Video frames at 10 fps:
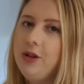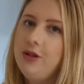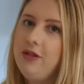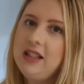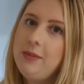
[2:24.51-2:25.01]

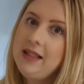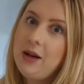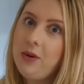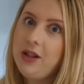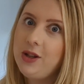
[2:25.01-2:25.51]
use the recipes
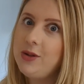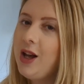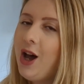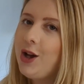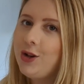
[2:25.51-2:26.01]
that we use
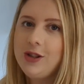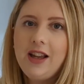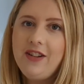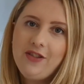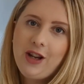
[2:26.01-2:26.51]
because
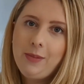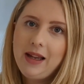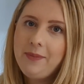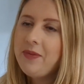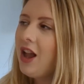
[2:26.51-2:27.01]
they're very
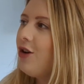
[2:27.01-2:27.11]
yummy.